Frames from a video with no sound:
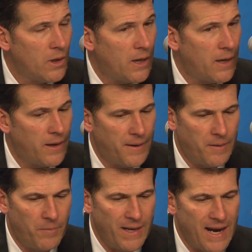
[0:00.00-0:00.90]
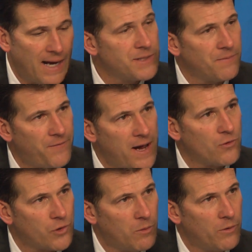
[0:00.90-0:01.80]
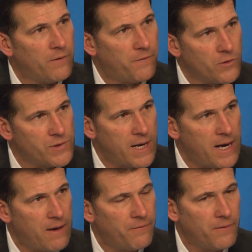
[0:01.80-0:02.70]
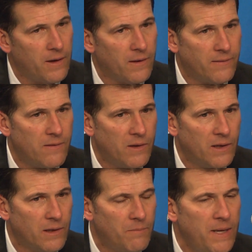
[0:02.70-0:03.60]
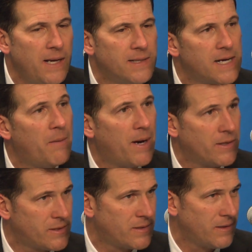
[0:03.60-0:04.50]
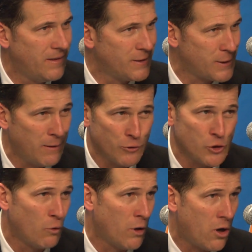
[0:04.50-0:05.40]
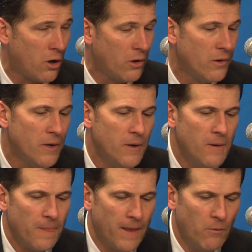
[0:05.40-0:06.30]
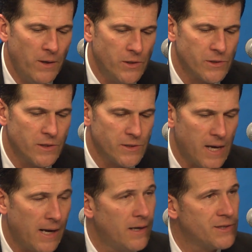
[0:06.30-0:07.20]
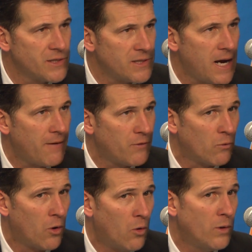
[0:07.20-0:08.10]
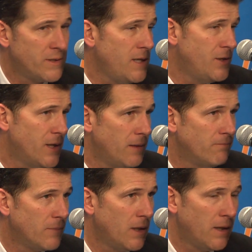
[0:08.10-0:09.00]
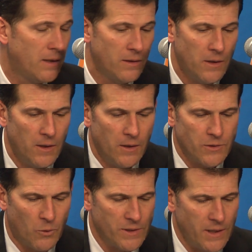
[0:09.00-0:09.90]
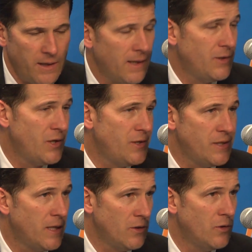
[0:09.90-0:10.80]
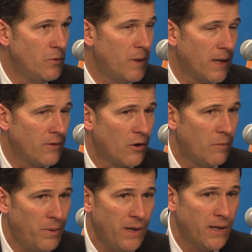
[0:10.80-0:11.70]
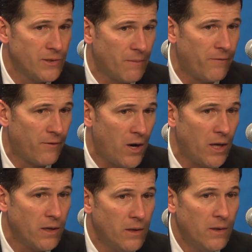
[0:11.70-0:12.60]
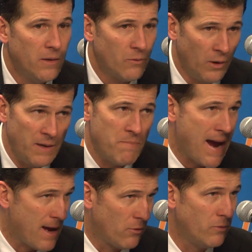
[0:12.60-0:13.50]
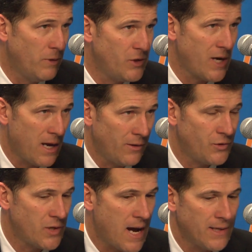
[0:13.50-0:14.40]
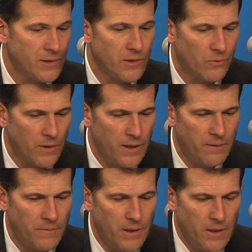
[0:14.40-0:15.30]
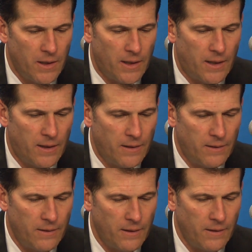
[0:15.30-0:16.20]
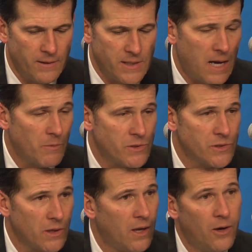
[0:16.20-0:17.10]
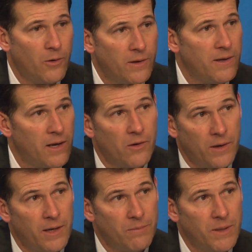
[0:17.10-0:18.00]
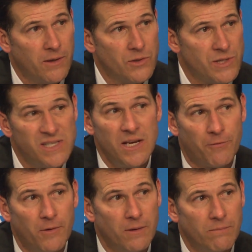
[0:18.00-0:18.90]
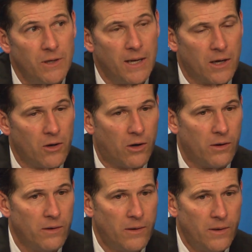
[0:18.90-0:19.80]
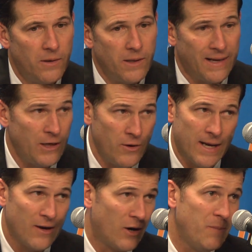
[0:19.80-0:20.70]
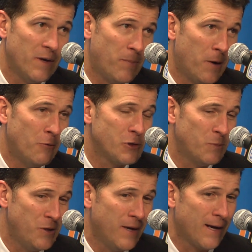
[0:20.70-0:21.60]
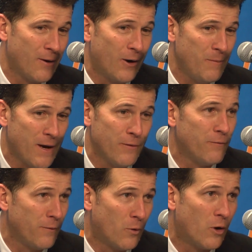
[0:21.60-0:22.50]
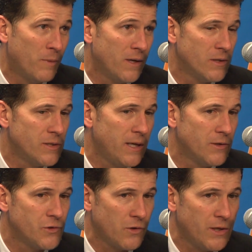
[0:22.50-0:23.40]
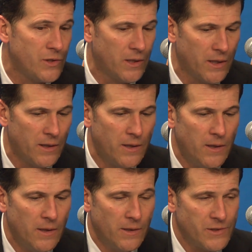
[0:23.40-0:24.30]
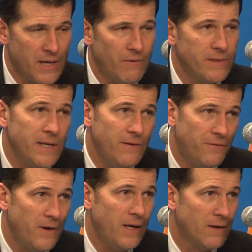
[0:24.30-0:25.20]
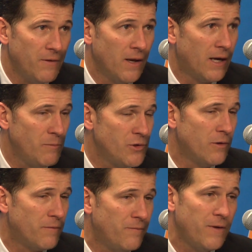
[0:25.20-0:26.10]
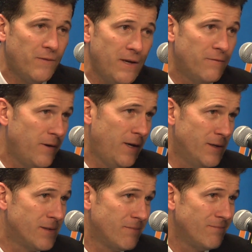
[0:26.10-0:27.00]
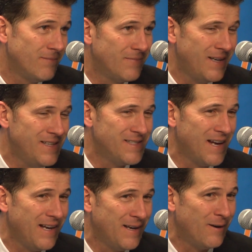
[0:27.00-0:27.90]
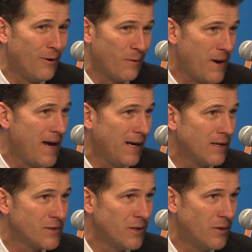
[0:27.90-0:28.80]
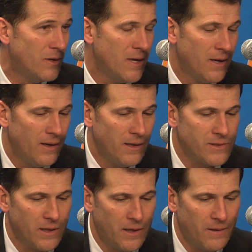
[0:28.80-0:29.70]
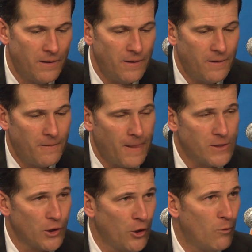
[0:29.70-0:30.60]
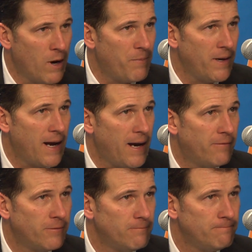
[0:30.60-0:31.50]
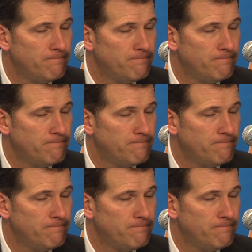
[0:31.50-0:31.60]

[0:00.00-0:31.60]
But he had some foul trouble in the first half, and the media timeouts in this game are so long that we just decided as a staff to roll with TJ. And so it wasn't anything GG didn't do. But I thought our bigs up front really battled. We challenged shots at the rim. And then Thomas is a load at the other end because he's different. You got to guard. You think you got to guard him in the post, but you got to guard him out on the floor because he can stretch it to 17 feet. And if you let him shoot it from 15 feet, he's dang near automatic. So it's a good weapon to have.